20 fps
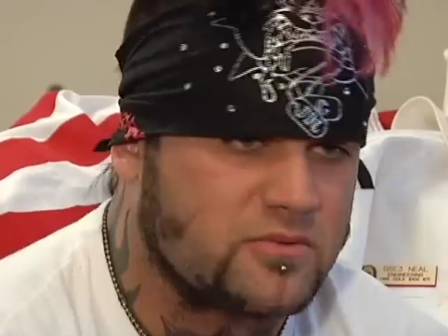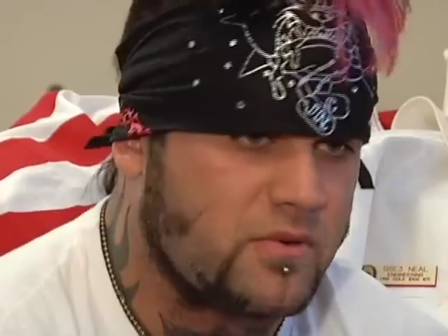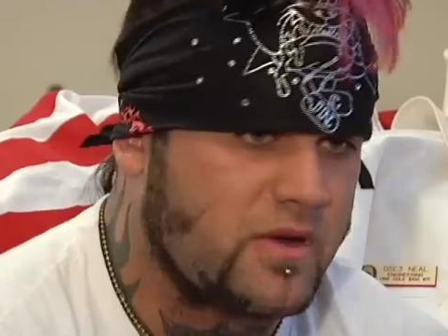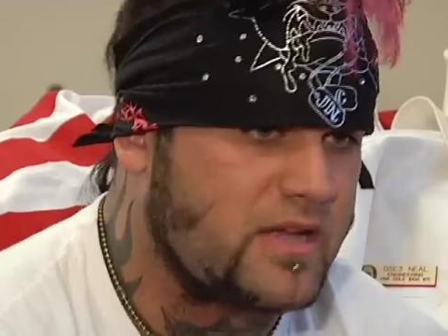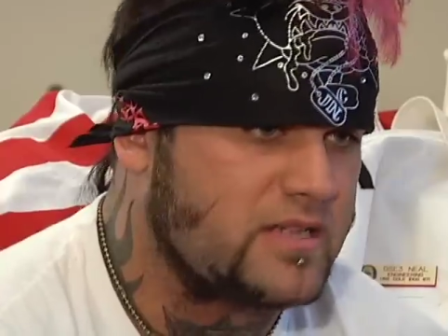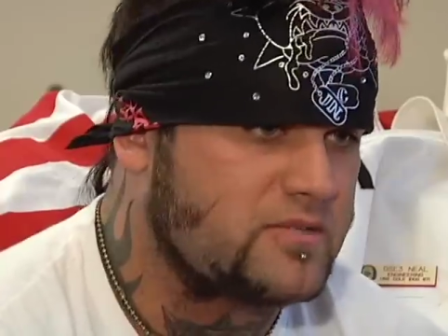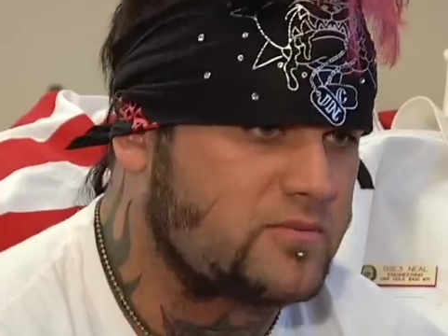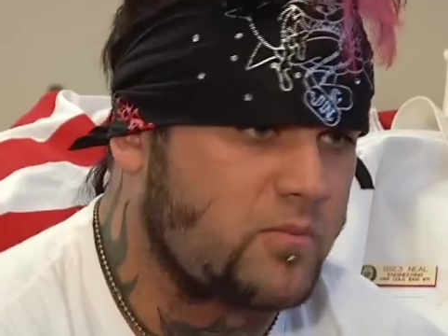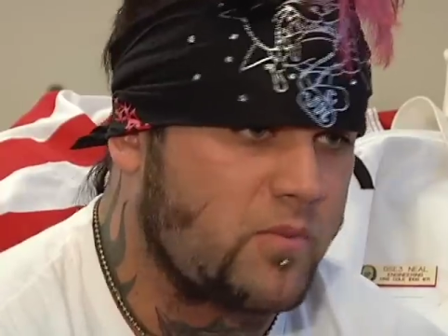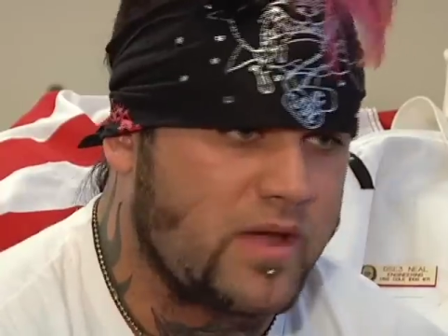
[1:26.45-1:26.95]

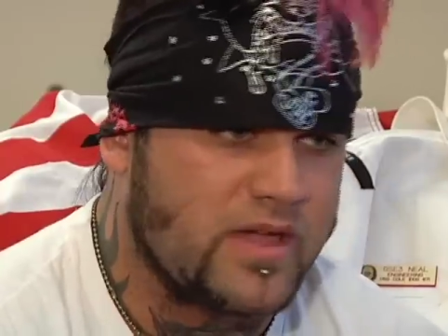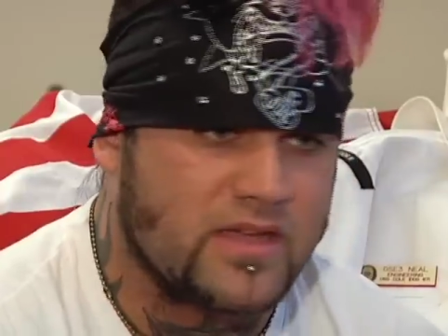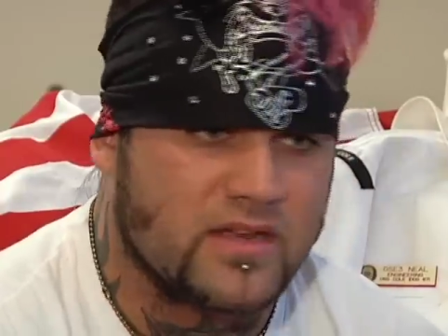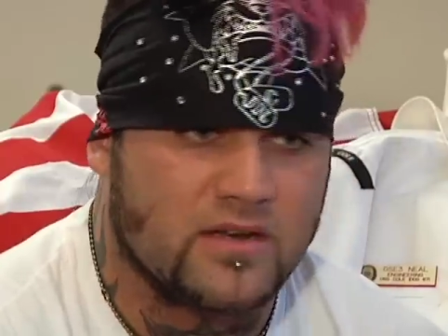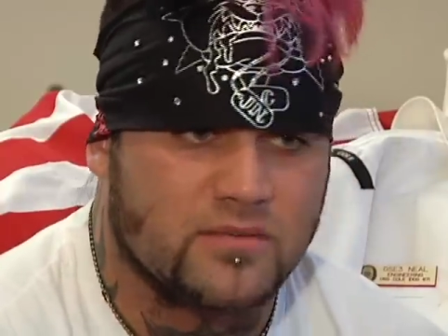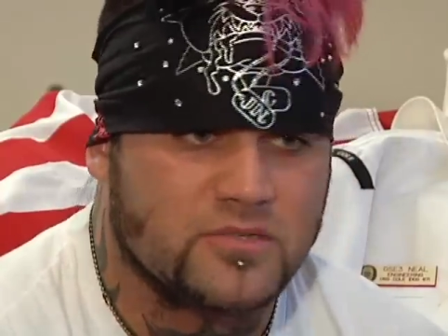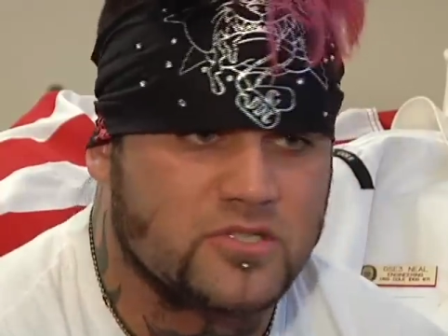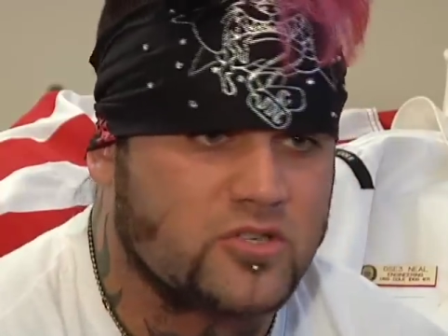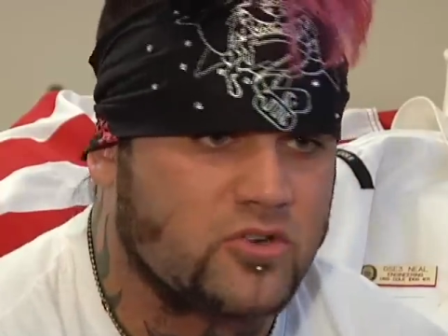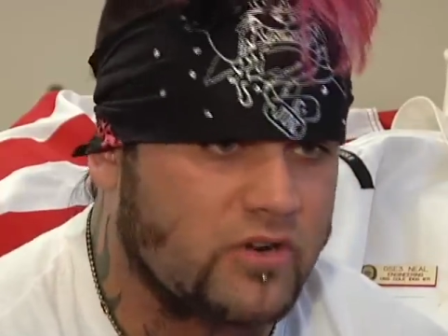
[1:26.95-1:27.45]
sweats,
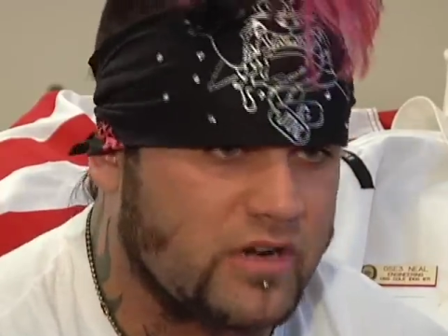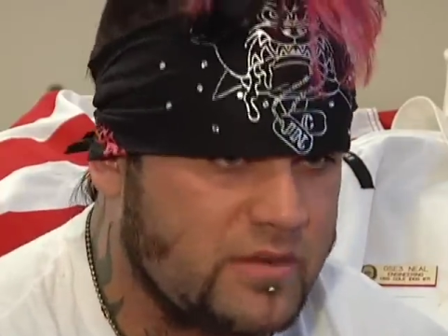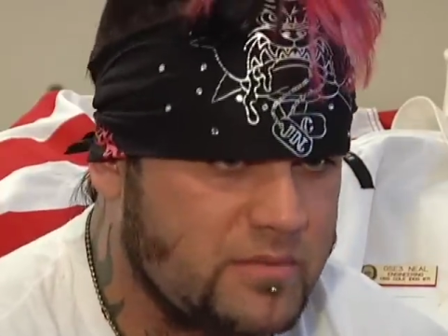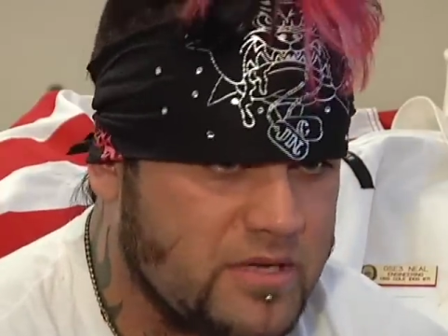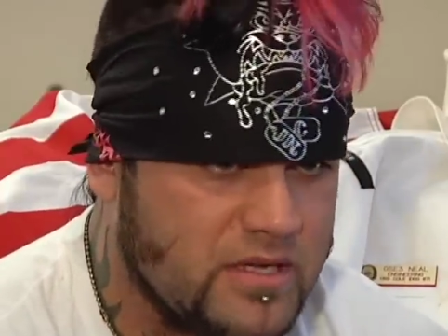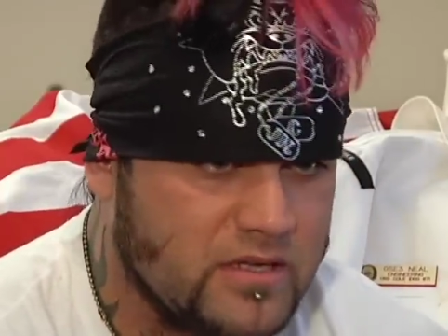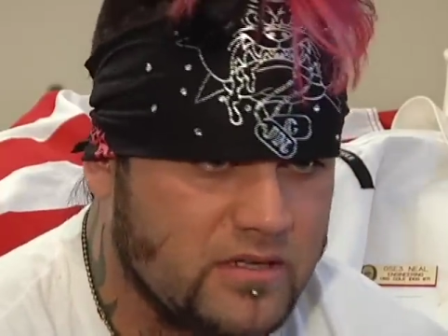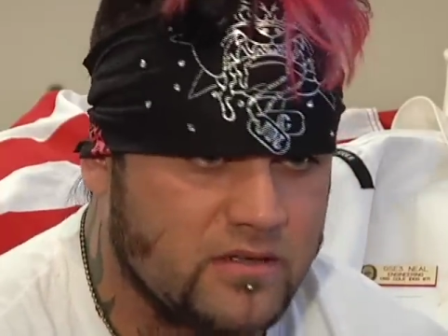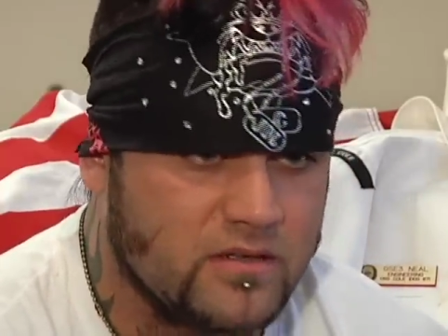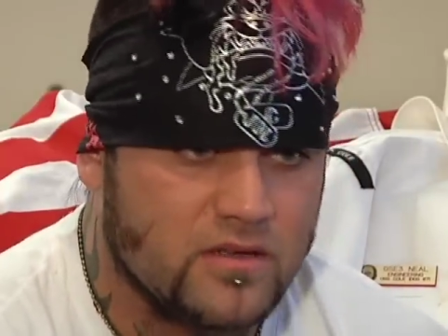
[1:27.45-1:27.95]
waking up
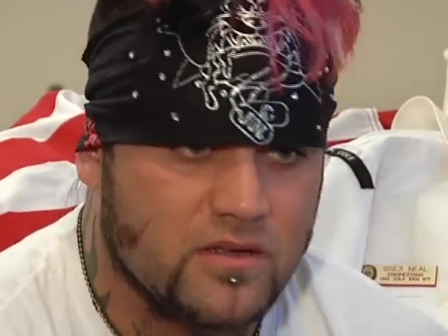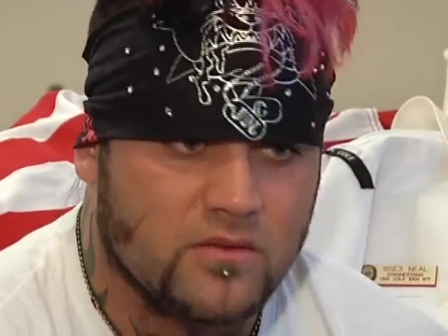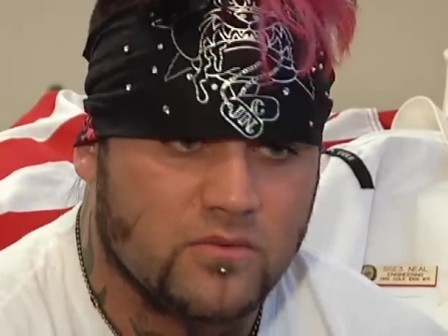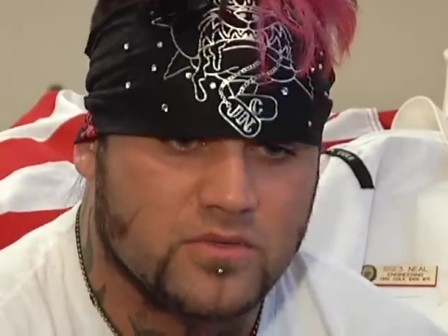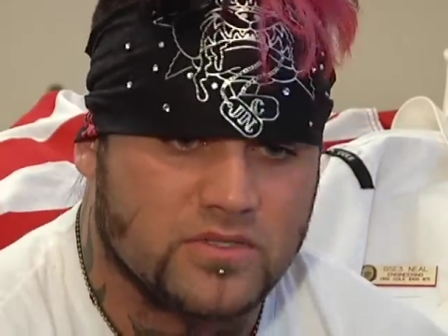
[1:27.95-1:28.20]
screaming